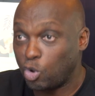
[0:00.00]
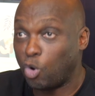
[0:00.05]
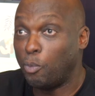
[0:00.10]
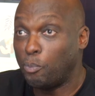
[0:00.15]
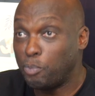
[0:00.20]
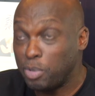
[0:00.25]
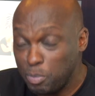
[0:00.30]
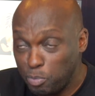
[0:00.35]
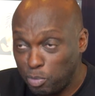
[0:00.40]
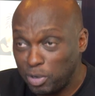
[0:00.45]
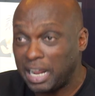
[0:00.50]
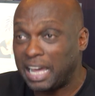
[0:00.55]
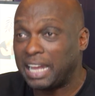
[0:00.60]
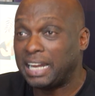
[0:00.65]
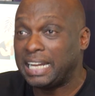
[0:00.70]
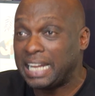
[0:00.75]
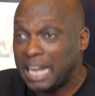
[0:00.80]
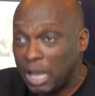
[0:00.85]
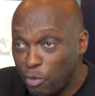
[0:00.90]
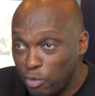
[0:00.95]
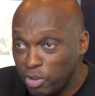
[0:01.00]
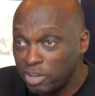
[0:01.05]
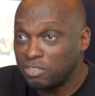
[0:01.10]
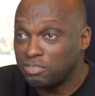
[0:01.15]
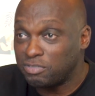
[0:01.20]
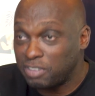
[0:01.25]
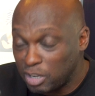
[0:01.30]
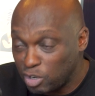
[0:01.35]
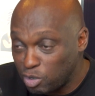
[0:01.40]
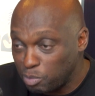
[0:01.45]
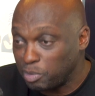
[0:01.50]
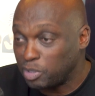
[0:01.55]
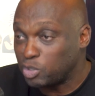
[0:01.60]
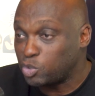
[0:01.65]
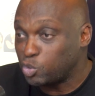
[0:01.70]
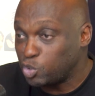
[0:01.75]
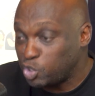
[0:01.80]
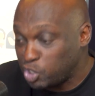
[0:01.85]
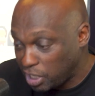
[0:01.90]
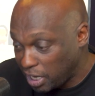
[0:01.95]
or people allow environment
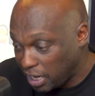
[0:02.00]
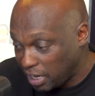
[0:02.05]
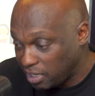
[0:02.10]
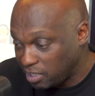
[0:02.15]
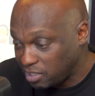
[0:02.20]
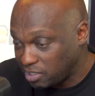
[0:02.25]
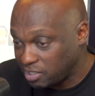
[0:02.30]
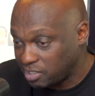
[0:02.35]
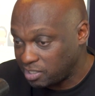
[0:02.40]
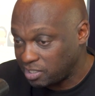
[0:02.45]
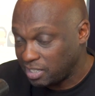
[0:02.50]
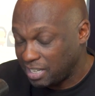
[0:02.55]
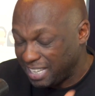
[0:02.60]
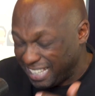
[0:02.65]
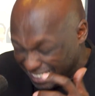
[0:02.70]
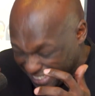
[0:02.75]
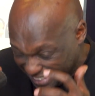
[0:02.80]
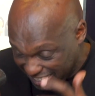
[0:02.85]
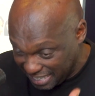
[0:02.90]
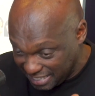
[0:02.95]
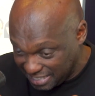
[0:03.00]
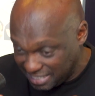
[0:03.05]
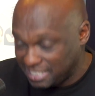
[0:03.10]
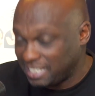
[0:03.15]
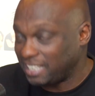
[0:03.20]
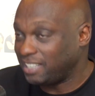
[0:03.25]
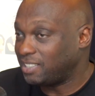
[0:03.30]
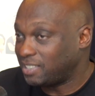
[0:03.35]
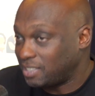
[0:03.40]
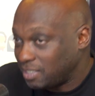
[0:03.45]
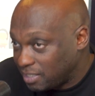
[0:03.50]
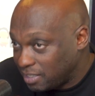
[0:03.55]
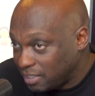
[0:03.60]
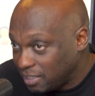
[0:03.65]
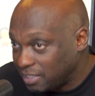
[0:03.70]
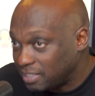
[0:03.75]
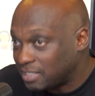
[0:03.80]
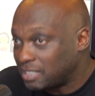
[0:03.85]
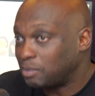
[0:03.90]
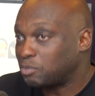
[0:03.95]
to change their state
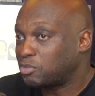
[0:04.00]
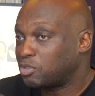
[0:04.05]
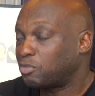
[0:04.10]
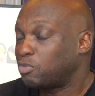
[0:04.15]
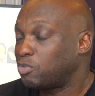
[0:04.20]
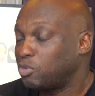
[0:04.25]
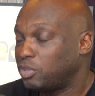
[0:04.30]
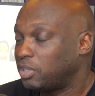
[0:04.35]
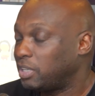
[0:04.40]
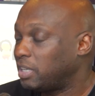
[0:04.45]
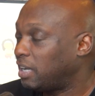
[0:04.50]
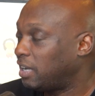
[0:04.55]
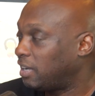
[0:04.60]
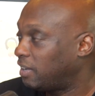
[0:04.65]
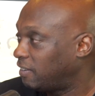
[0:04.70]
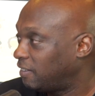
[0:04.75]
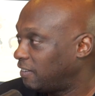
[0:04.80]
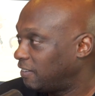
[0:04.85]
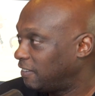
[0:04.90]
in terms of who they are.